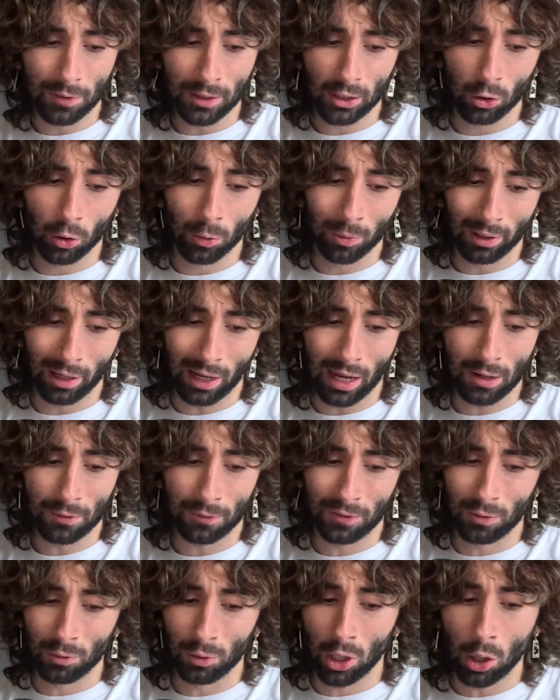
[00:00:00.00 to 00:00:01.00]
Living a normal
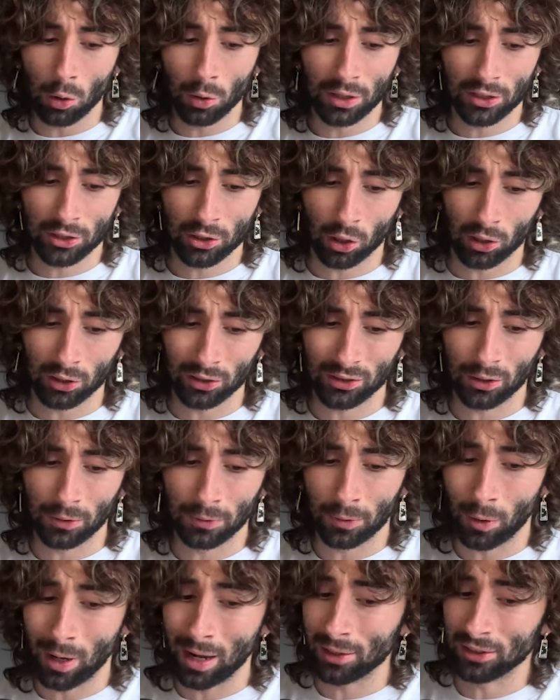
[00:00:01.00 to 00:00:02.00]
life, he will lower the chance
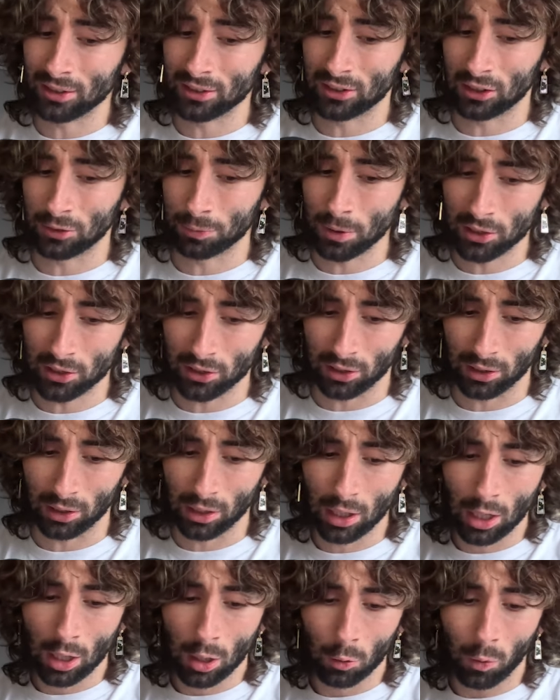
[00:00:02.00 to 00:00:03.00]
of arousing suspicion,
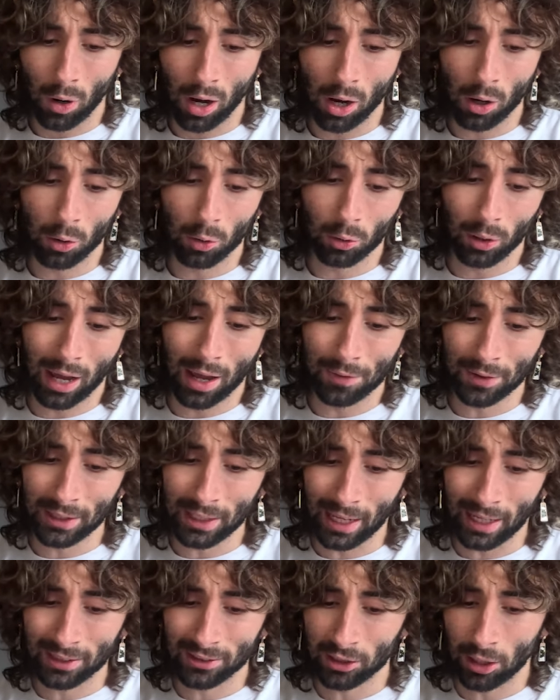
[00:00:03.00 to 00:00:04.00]
while having
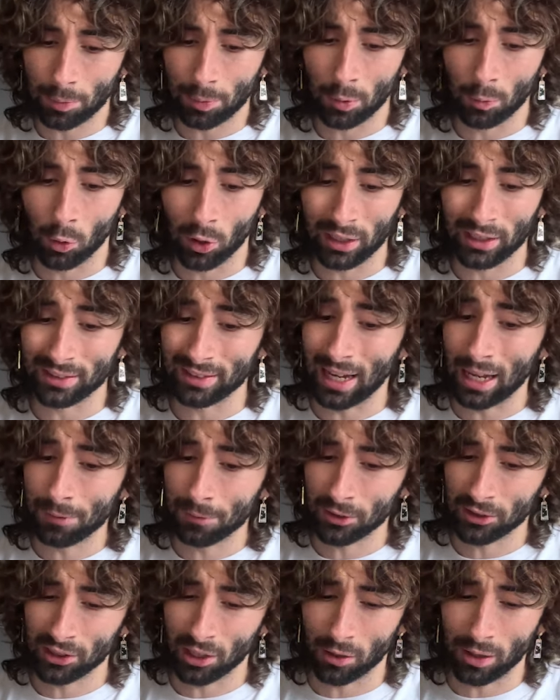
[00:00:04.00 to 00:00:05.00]
the heads up on what his
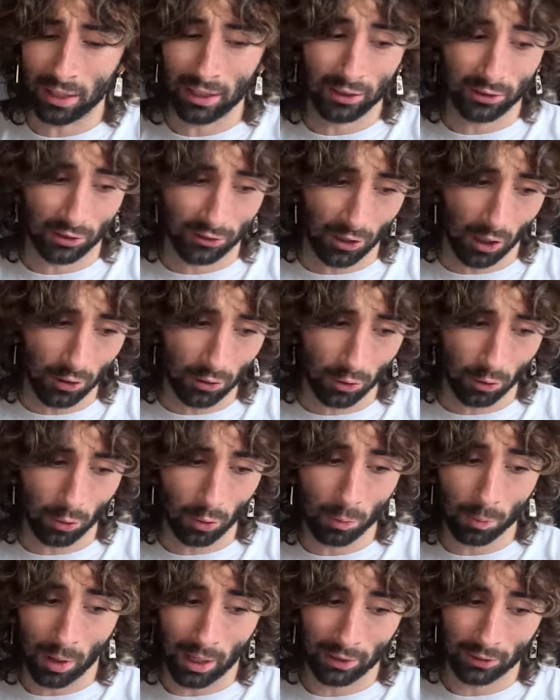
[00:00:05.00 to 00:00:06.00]
adversary,
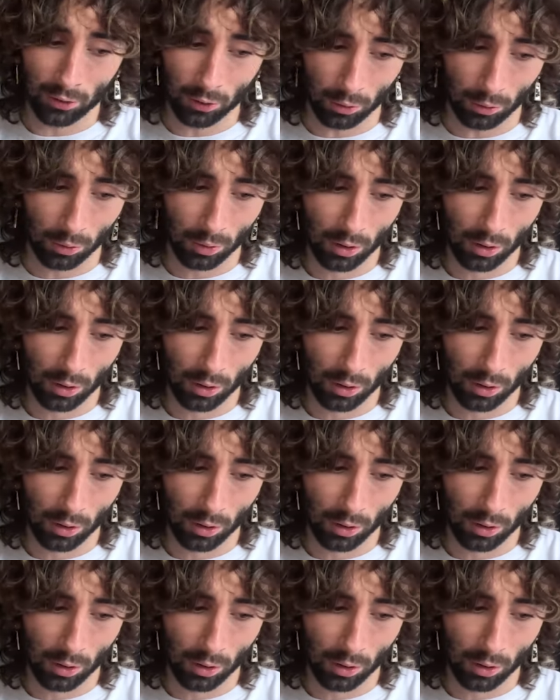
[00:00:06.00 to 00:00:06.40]
Suzaku, might do.